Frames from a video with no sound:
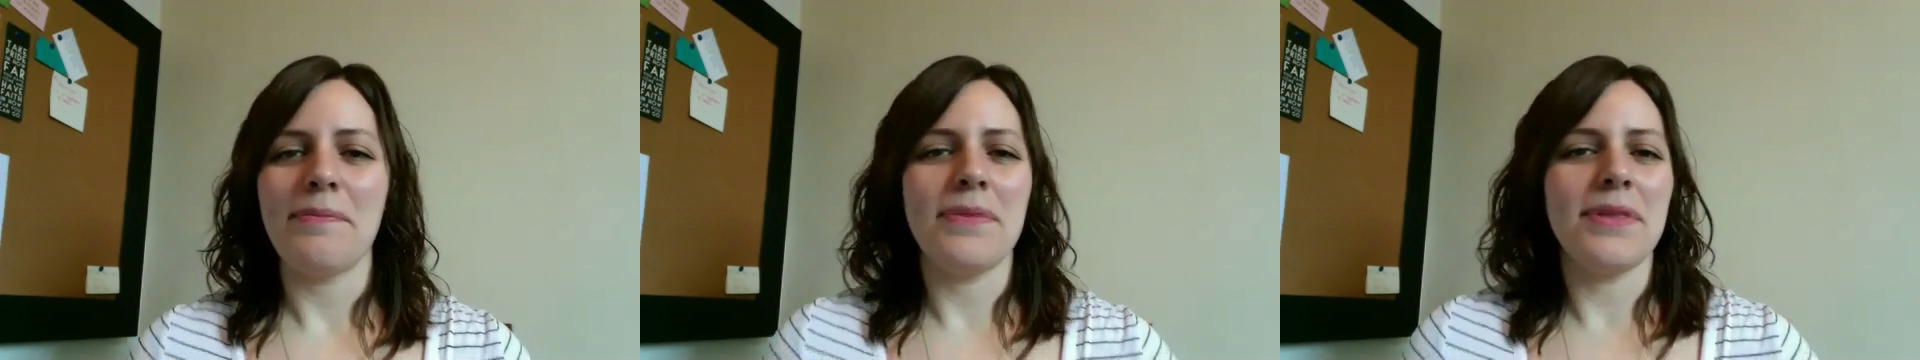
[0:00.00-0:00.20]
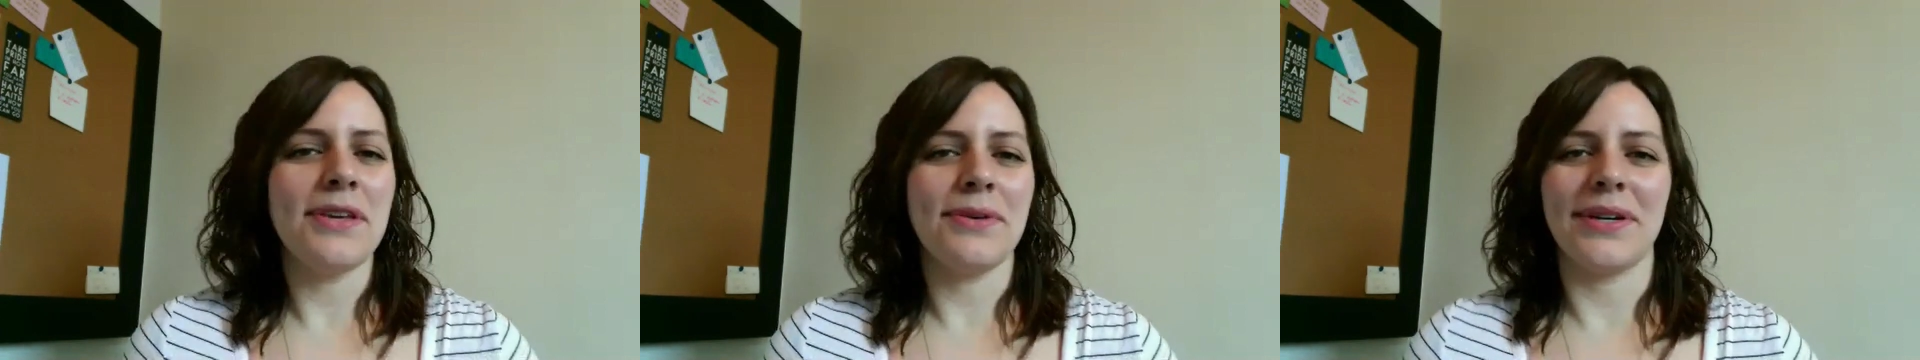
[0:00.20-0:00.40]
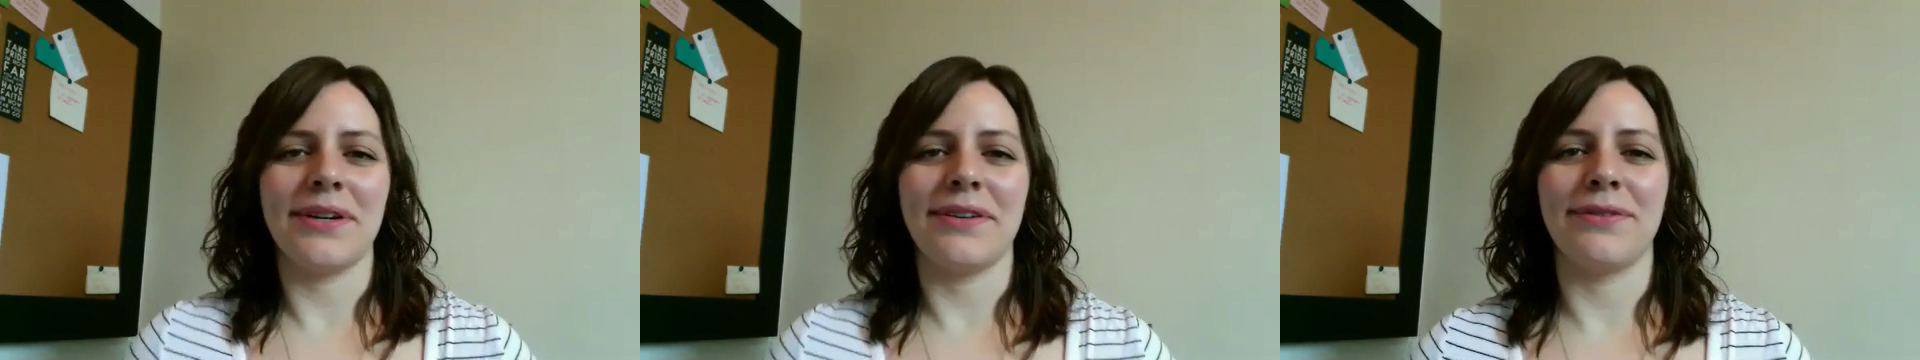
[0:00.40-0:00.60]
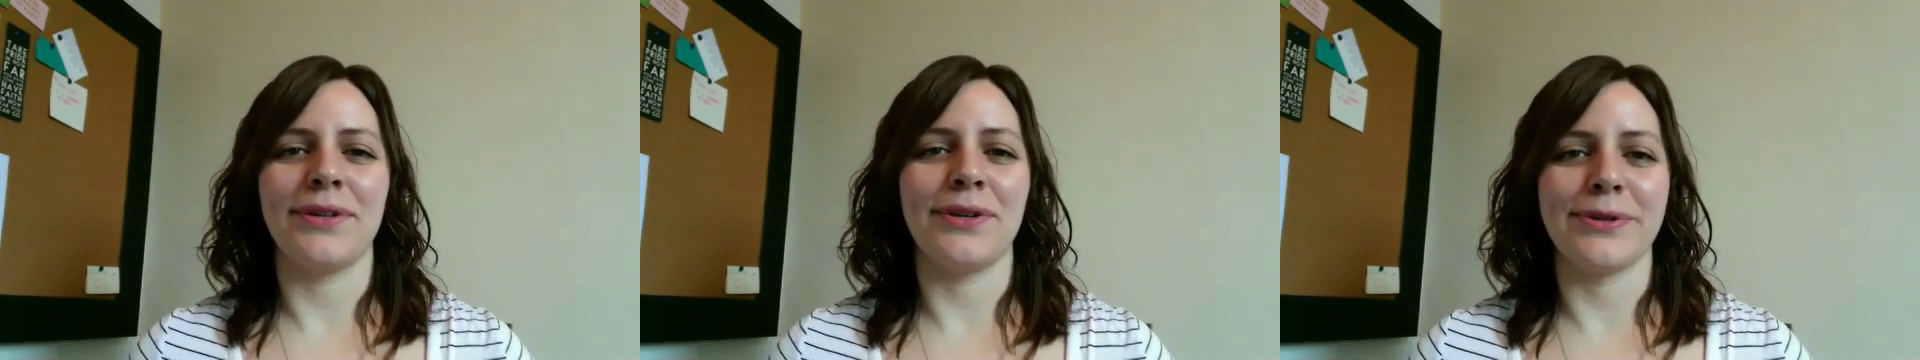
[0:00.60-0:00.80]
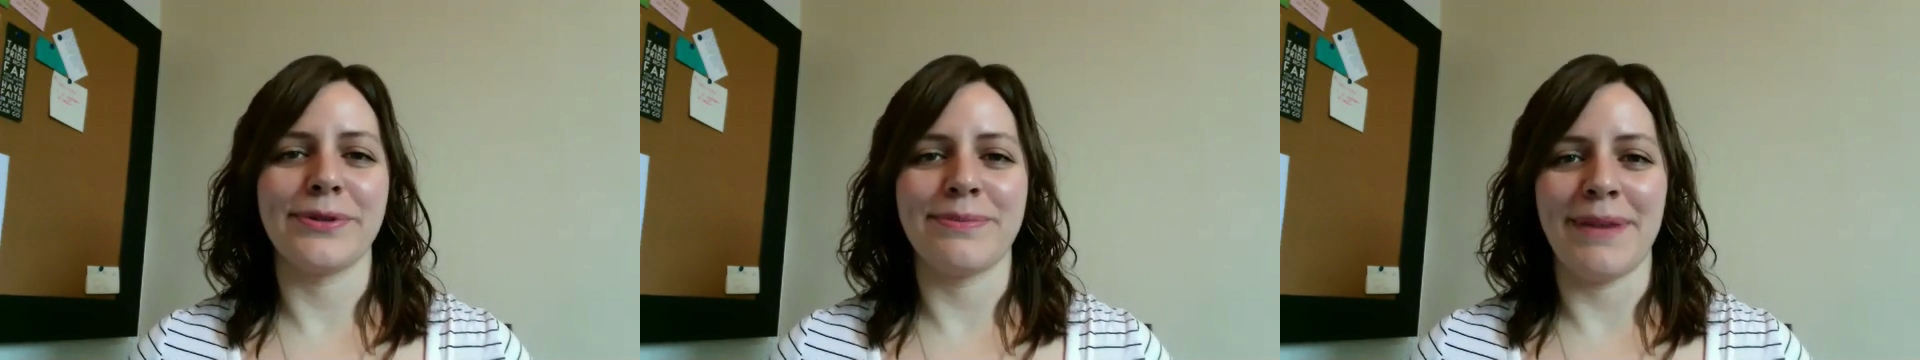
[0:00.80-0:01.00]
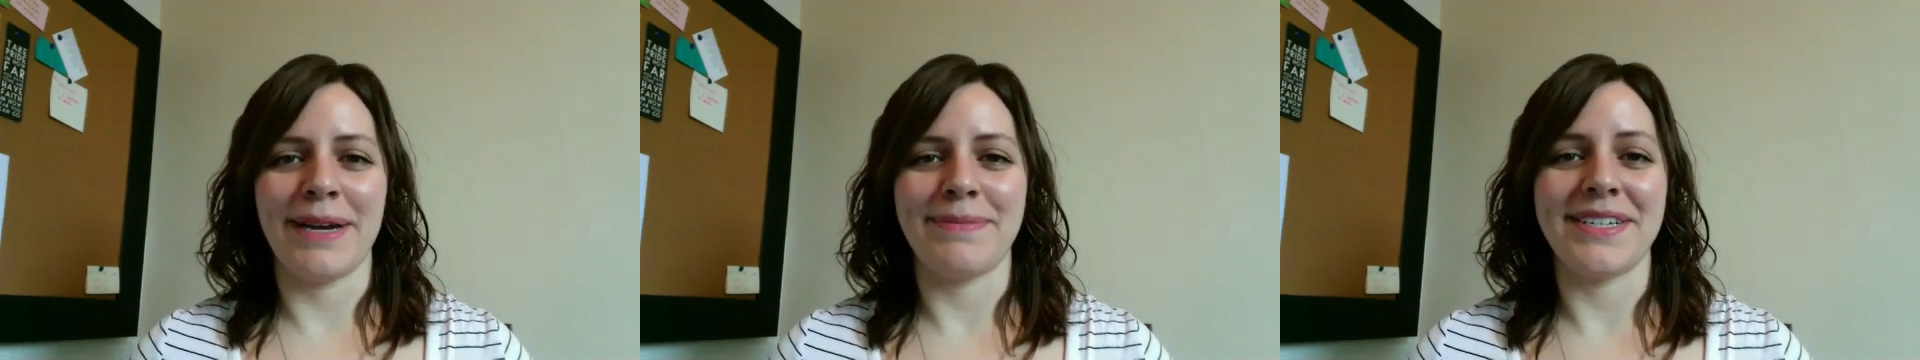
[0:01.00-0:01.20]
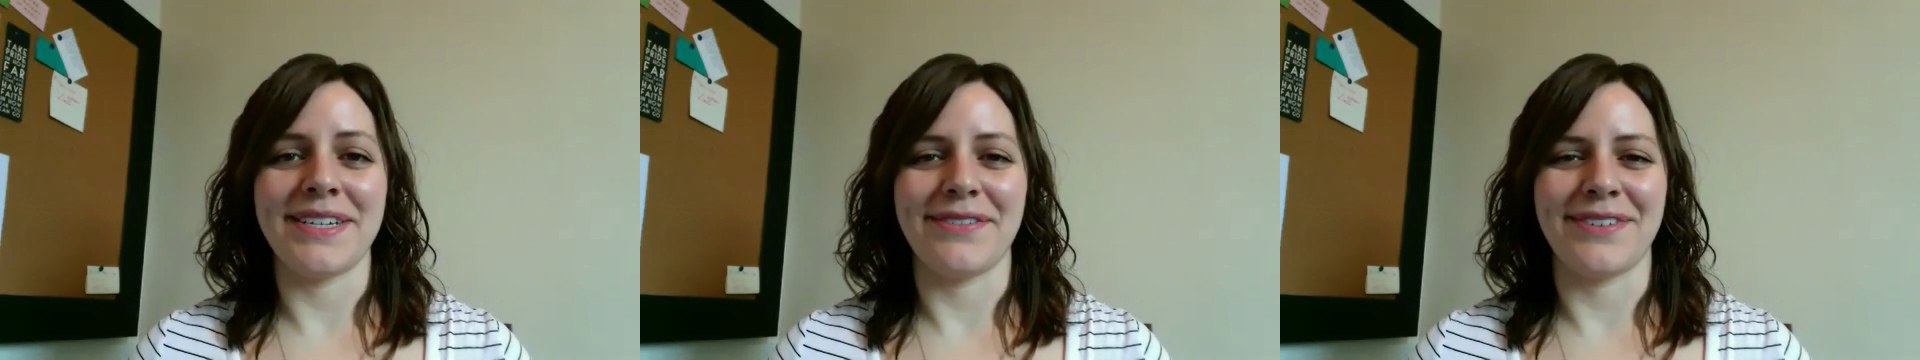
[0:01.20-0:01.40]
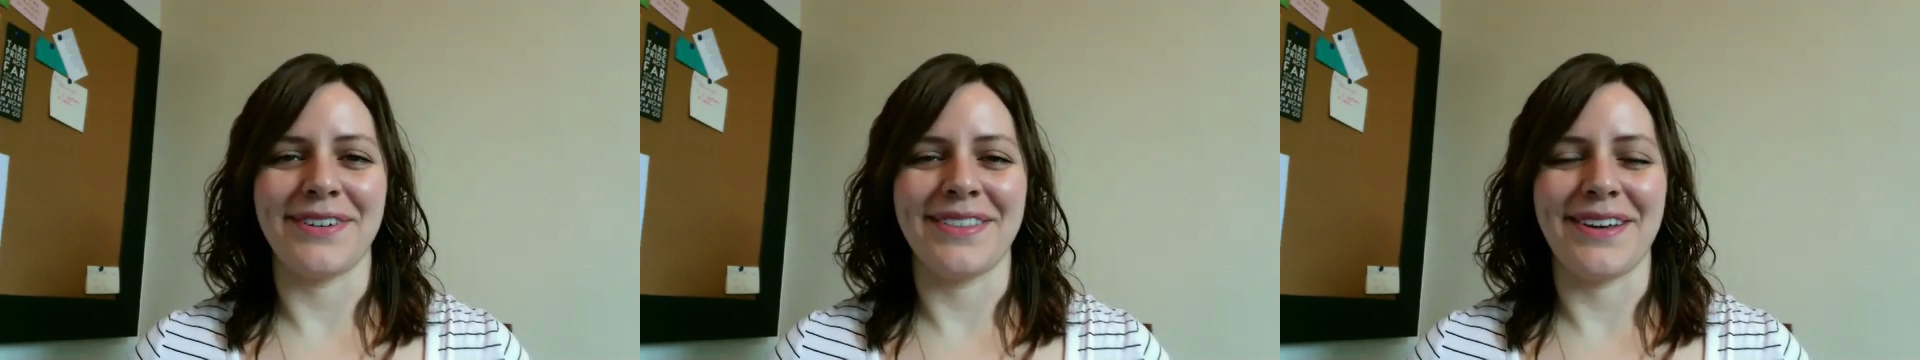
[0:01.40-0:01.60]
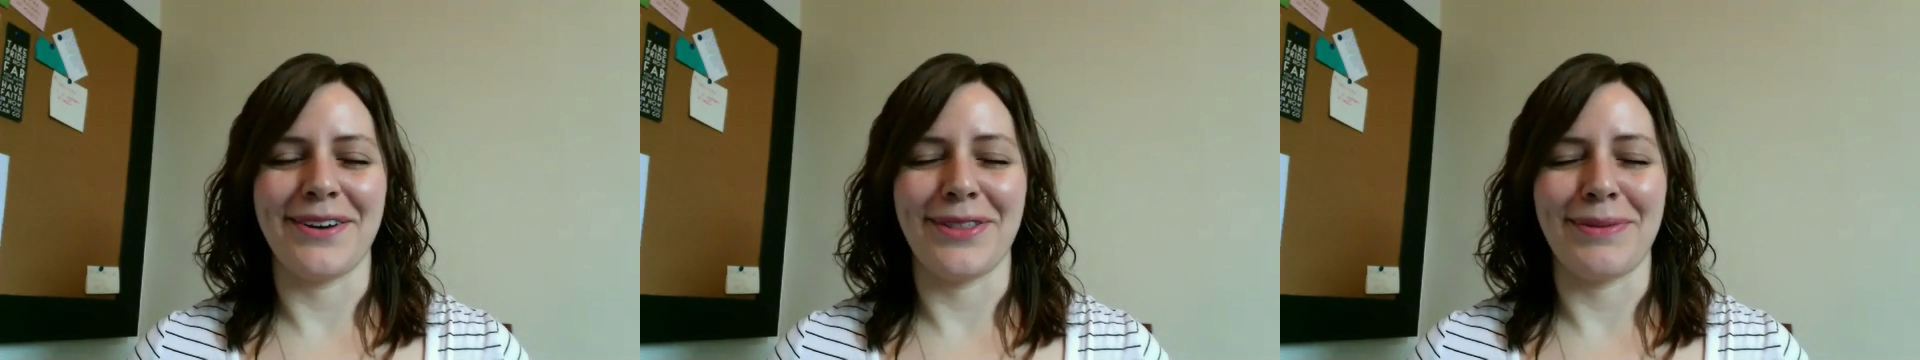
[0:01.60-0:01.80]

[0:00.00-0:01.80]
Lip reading: Yours might be different though